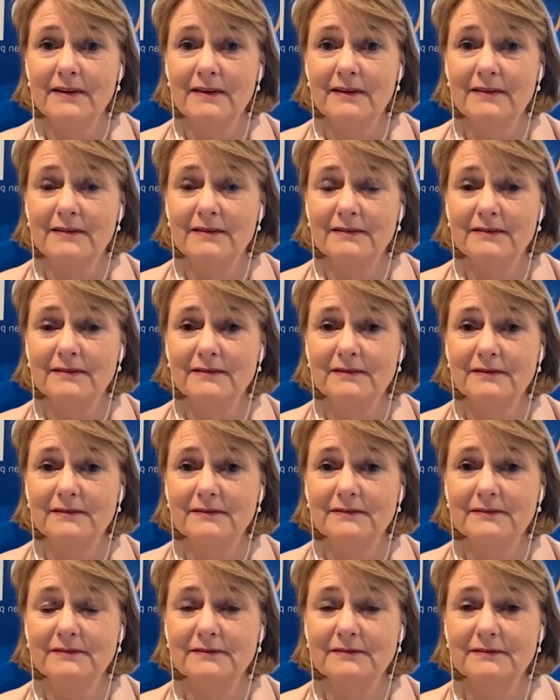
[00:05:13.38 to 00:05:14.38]

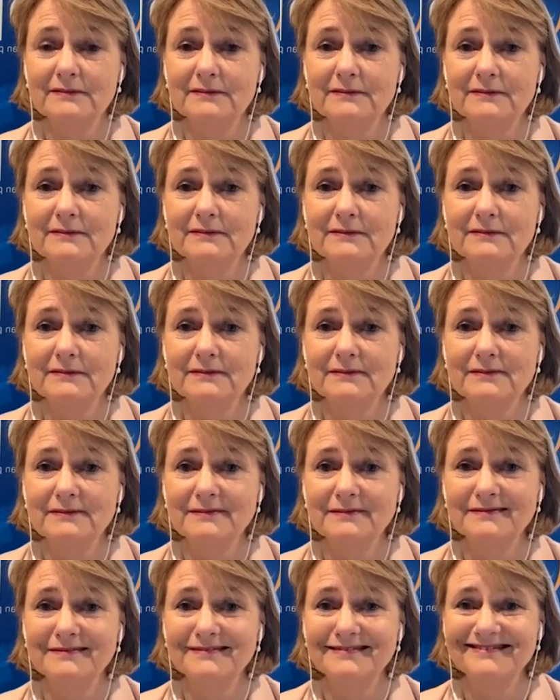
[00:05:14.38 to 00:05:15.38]

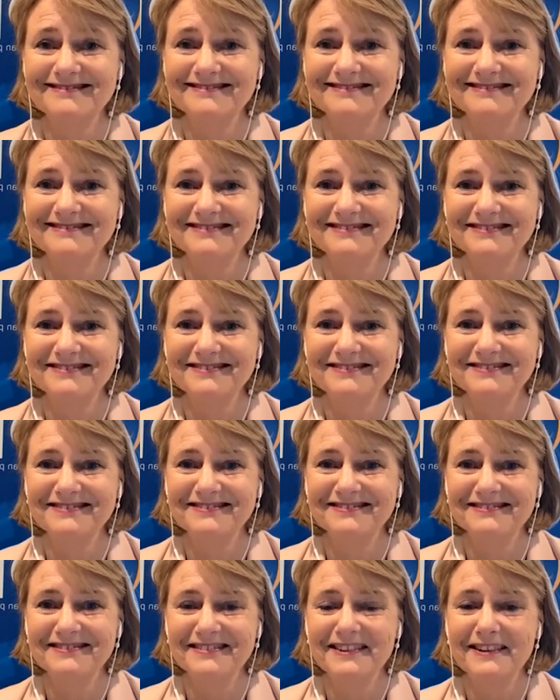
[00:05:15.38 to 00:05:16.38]

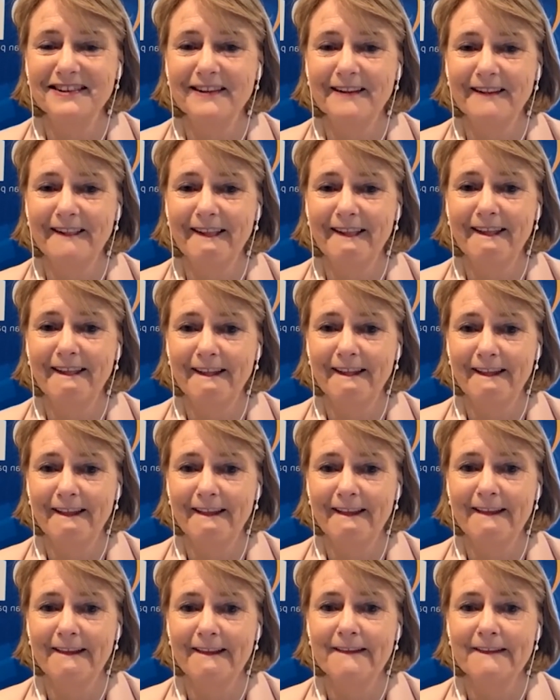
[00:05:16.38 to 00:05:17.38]

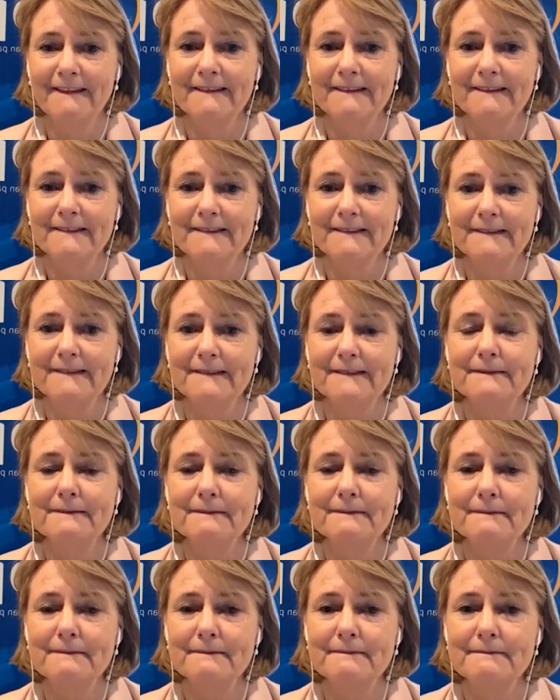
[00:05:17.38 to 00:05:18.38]

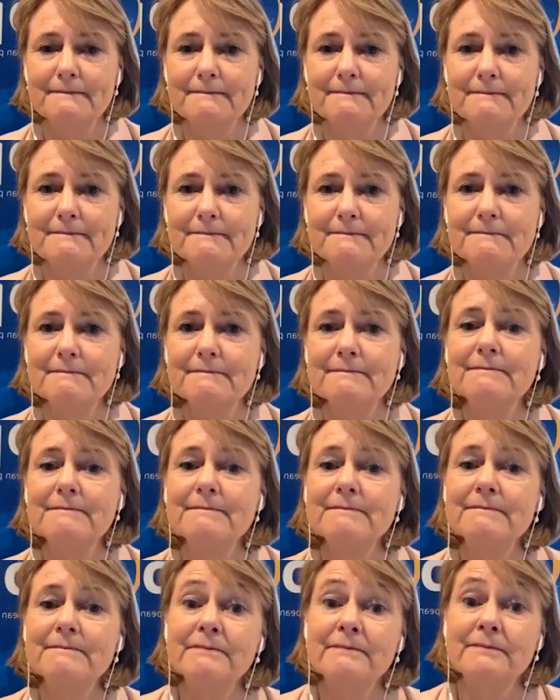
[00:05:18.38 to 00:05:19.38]

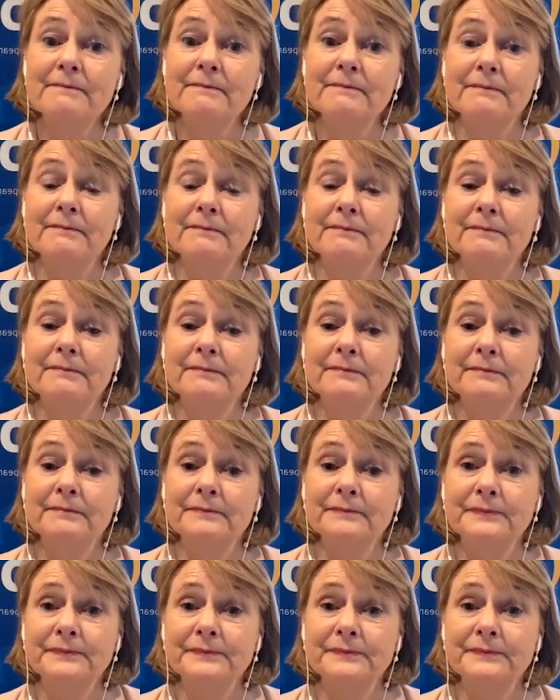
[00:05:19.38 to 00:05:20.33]
(not speaking)